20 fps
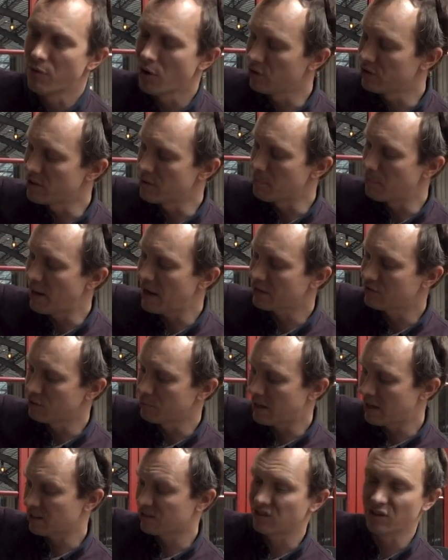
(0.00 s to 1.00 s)
ride it back to
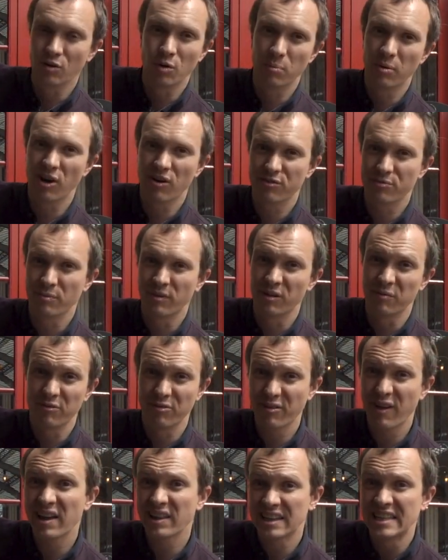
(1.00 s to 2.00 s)
back to apart from a
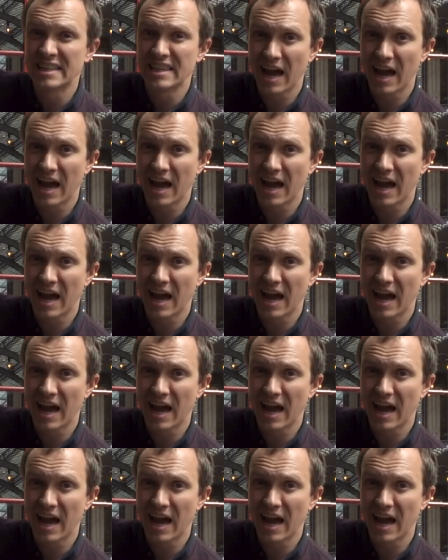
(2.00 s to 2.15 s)
fairly